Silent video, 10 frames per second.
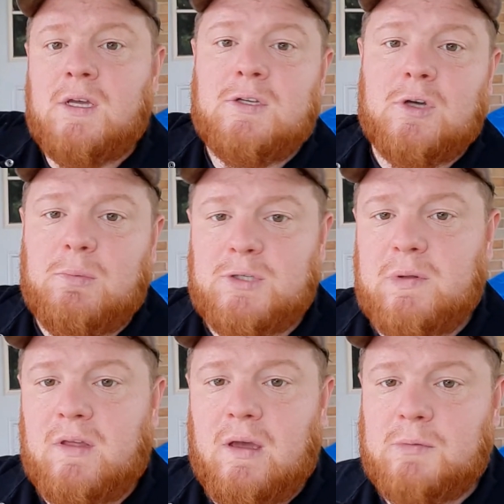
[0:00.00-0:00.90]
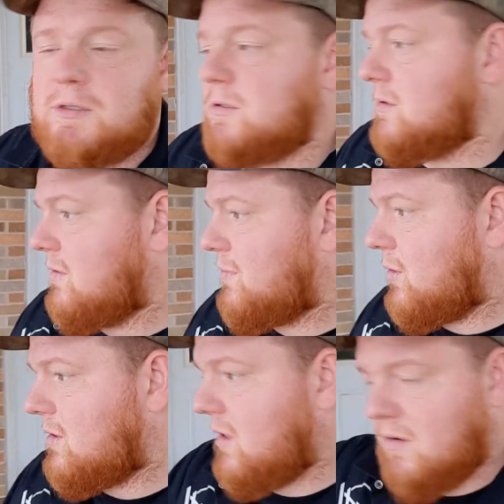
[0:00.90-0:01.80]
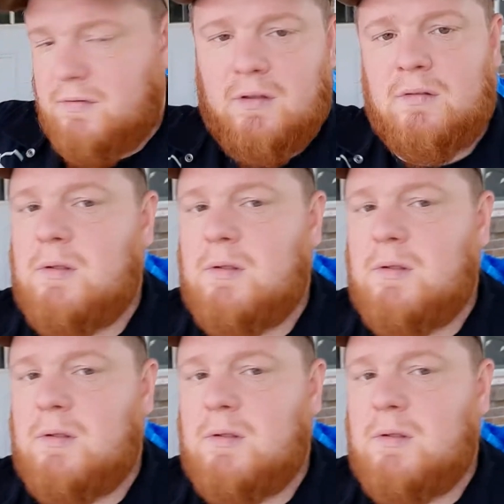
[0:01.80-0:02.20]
So between the chemicals and the forklift,